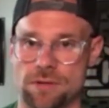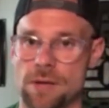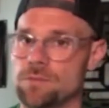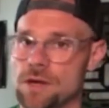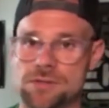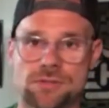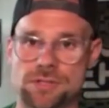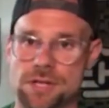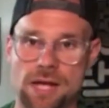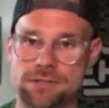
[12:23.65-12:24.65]
The hip
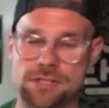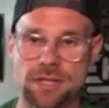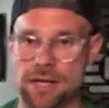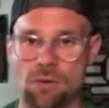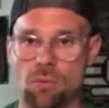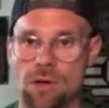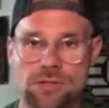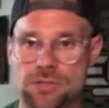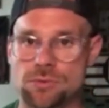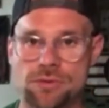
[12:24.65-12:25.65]
flexors are not just like a
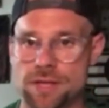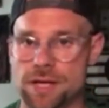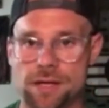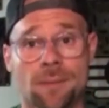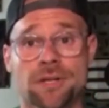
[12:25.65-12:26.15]
1-2 thing.